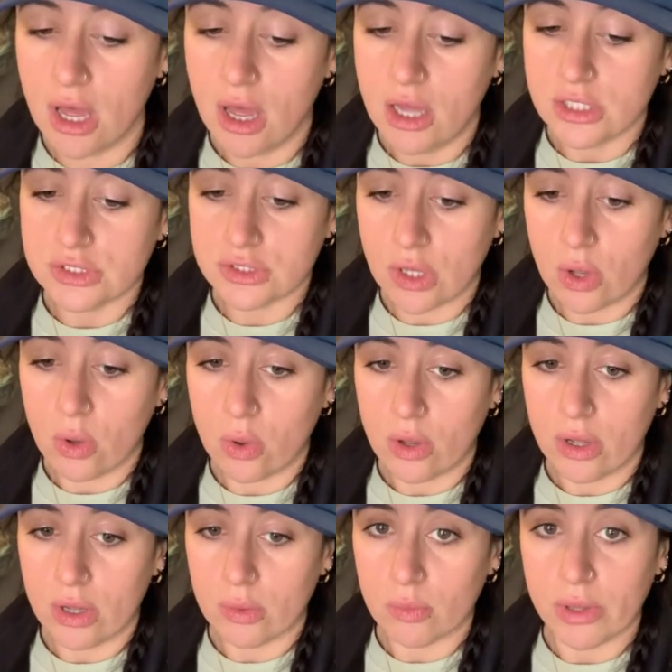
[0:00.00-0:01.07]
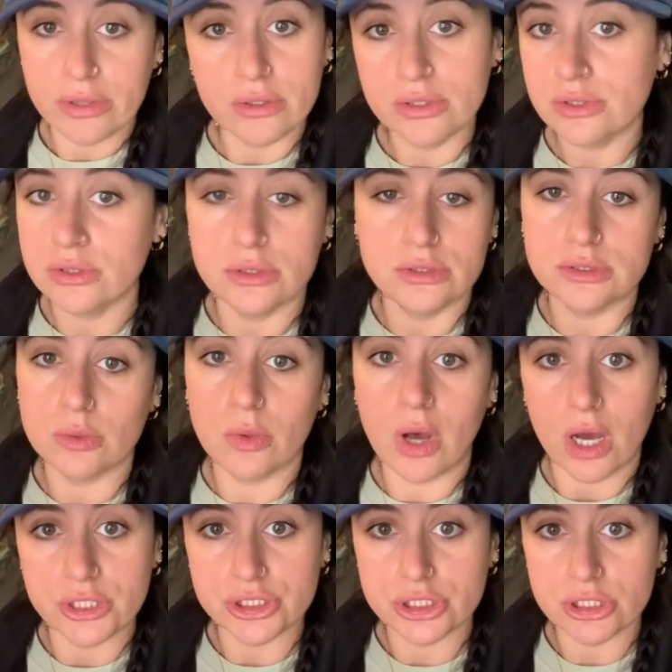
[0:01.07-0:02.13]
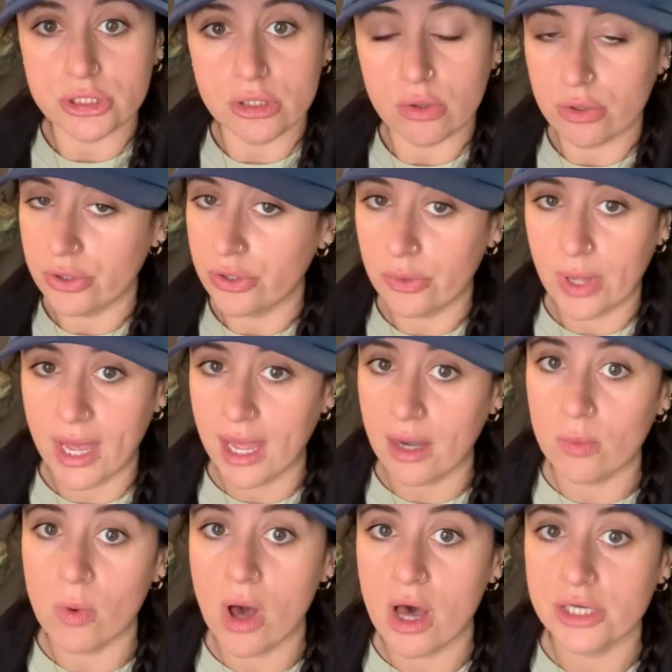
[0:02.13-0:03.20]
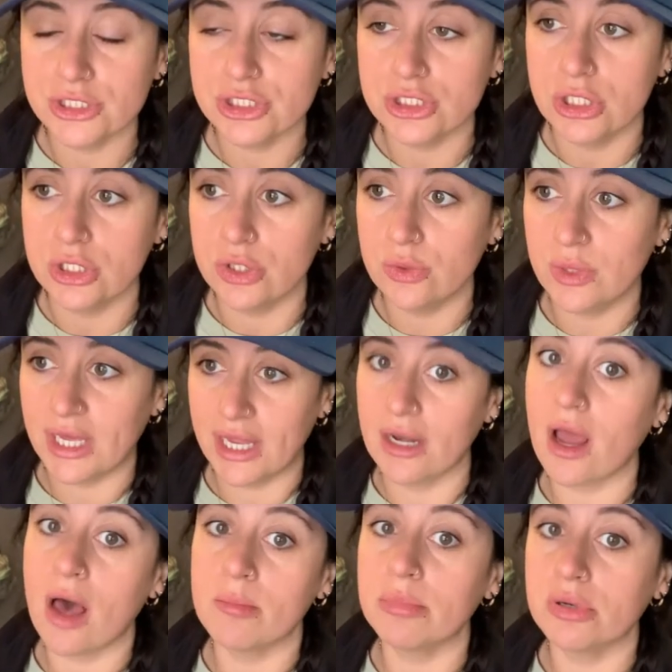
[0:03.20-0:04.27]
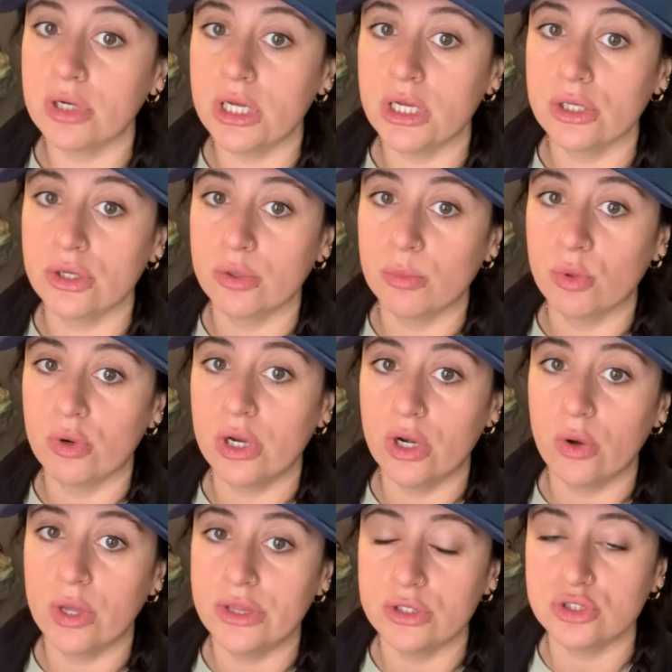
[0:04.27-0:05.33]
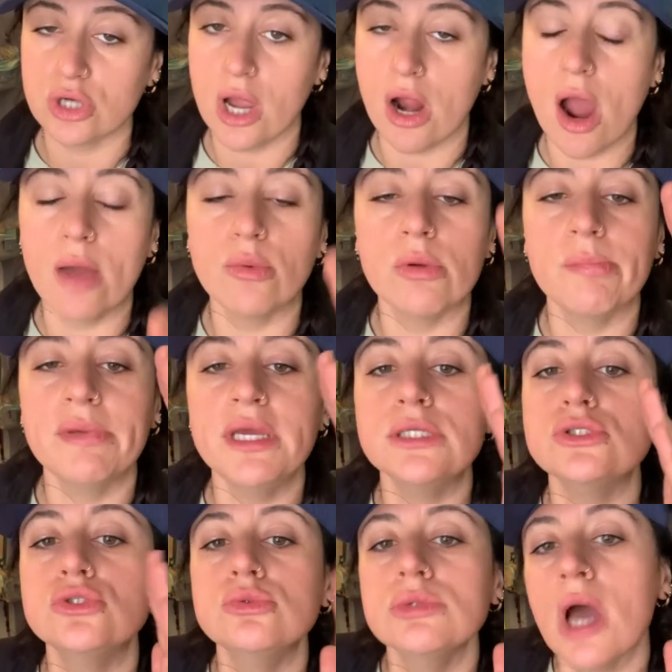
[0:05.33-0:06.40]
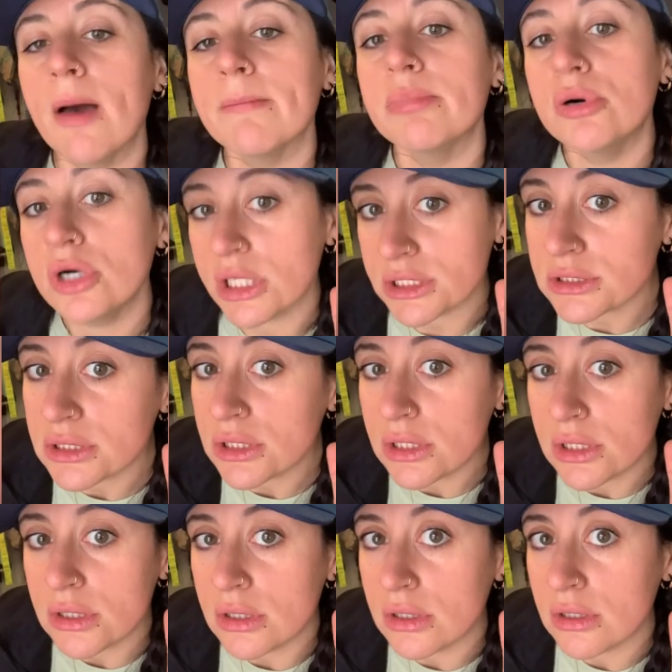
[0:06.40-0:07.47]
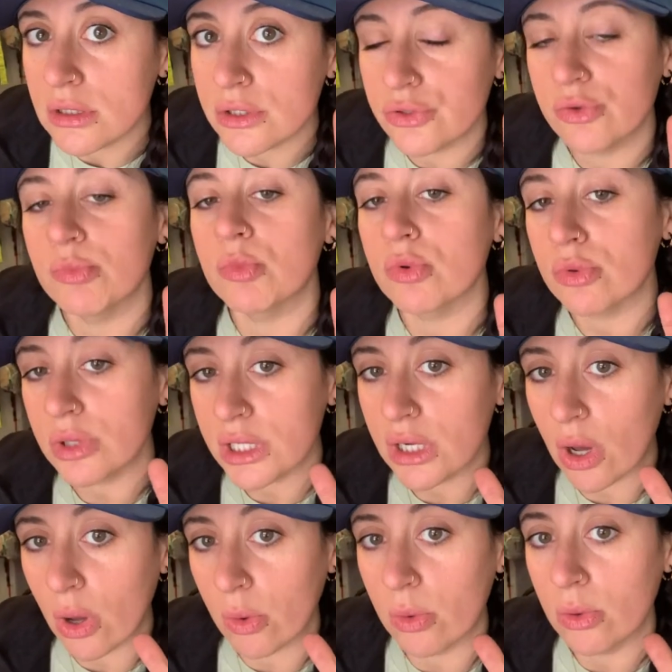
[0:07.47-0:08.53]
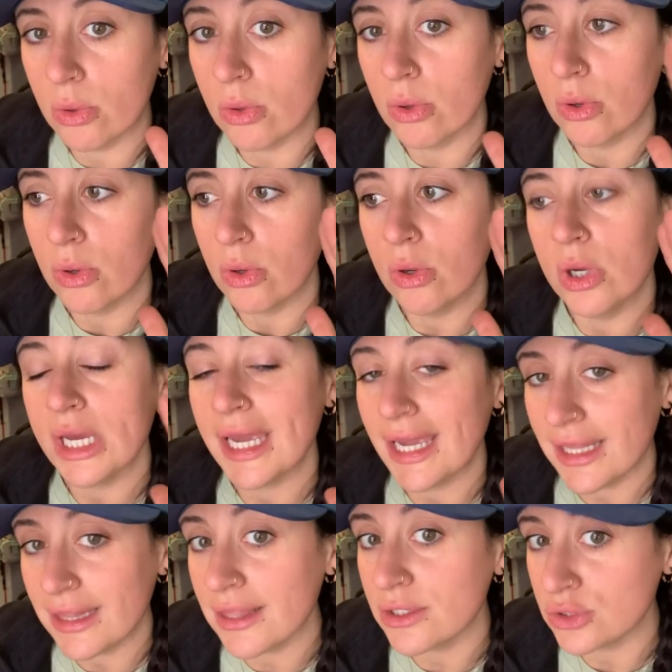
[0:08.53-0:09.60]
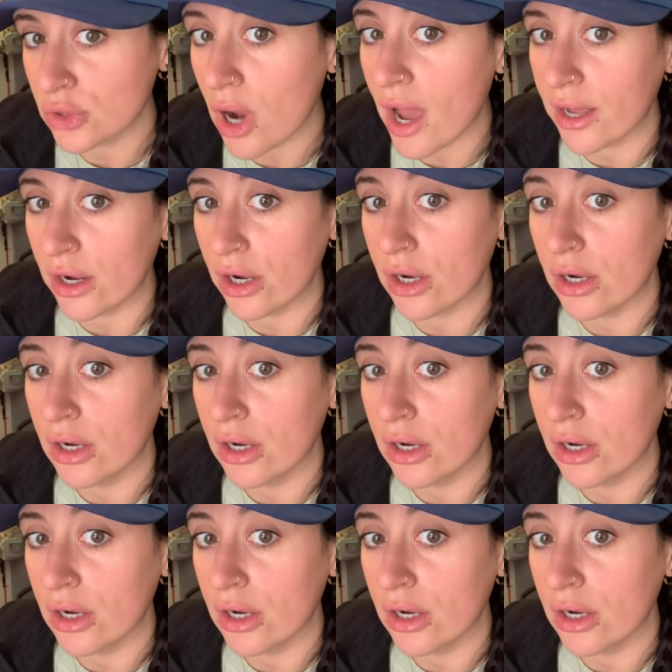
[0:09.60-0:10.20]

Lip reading: So whether you use a washer or you hand wash, you cannot put your merino in the dryer. I repeat, do not put your merino in the dryer.